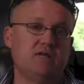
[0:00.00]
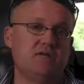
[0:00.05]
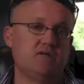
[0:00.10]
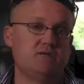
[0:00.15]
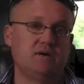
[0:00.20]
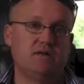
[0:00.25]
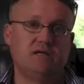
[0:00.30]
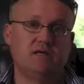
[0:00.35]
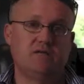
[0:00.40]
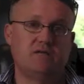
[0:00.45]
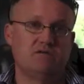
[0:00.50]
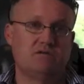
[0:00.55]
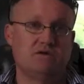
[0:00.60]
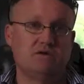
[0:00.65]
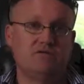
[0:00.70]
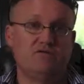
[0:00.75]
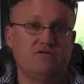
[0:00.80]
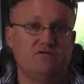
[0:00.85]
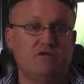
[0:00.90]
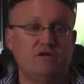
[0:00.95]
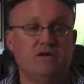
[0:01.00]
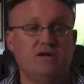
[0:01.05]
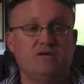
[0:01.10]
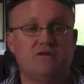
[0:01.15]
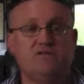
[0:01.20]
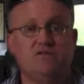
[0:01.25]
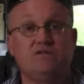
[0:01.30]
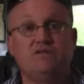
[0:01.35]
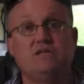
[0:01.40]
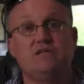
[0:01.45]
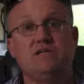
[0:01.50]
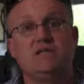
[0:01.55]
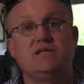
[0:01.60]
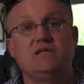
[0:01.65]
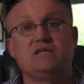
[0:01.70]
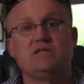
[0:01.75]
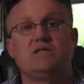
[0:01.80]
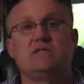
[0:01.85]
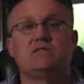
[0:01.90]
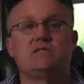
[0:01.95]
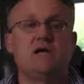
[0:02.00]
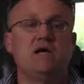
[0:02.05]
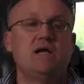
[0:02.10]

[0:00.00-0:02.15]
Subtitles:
20, 30, 40, or 50 years,